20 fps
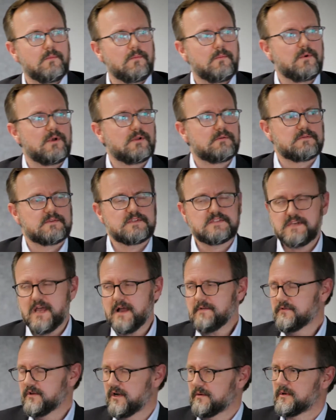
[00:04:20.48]
Well, this
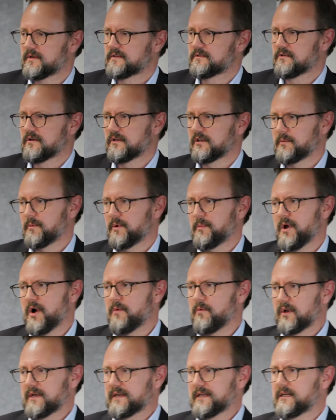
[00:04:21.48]
afternoon I'm going to talk a little bit
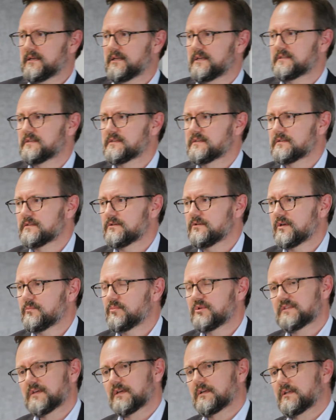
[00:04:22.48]
about what Lend-Lease is doing,
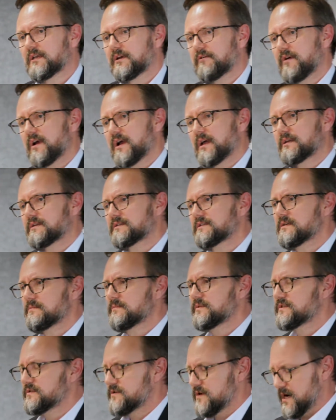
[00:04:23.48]
particularly around
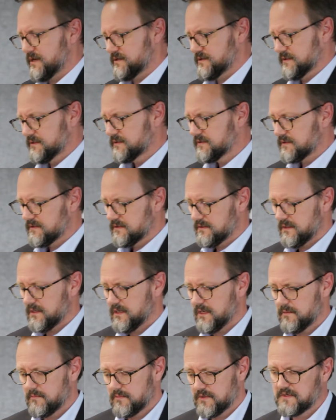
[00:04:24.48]
timber structures,
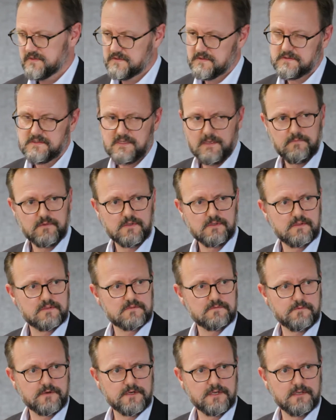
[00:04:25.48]
because it's something
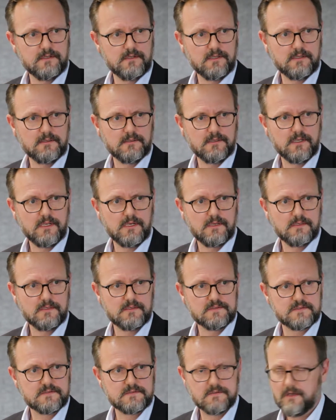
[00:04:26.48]
that's real and
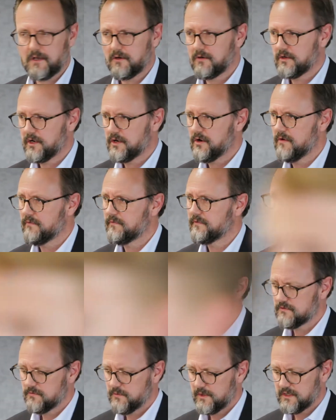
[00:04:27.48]
it's no longer
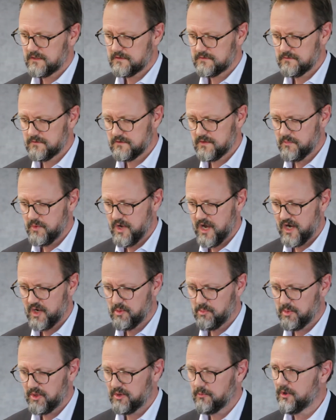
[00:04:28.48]
confidential, we can talk about
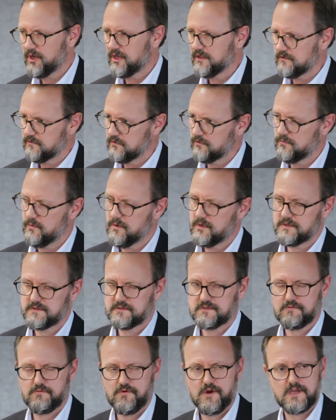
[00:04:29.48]
it. But what I do want to
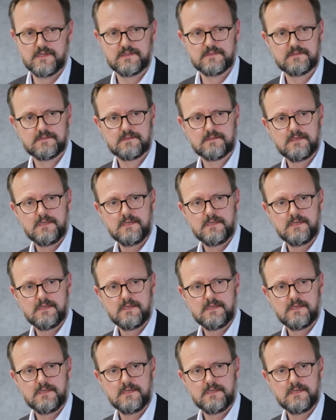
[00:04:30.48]
stress